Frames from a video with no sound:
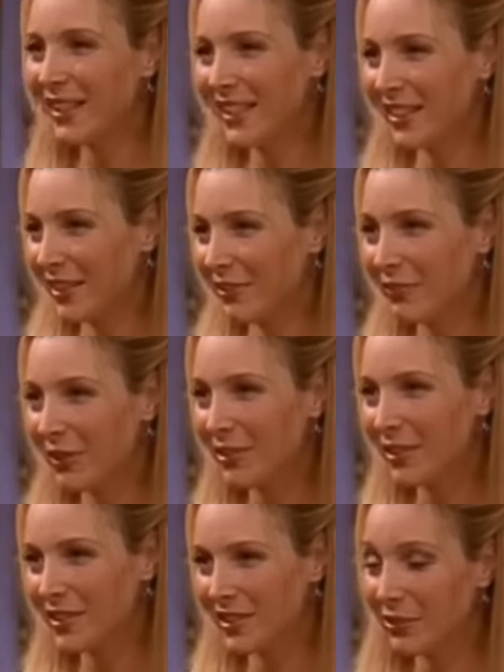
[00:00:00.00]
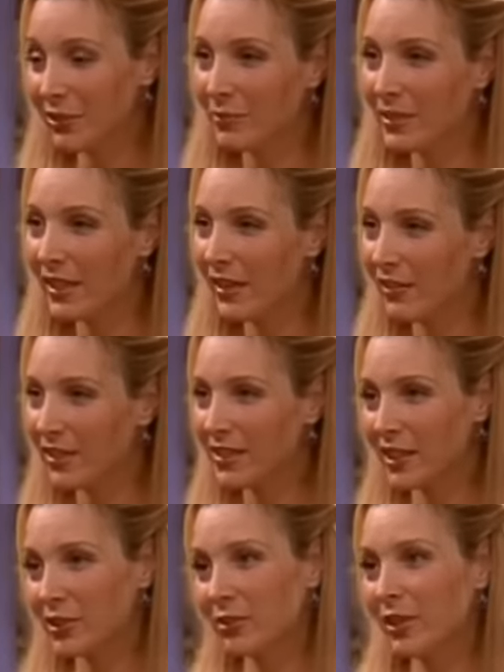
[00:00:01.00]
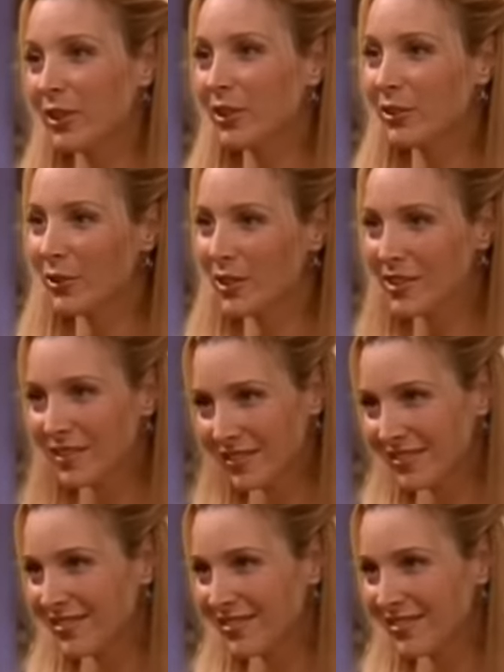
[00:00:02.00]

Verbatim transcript: really looking forward to you and me having sexual intercourse.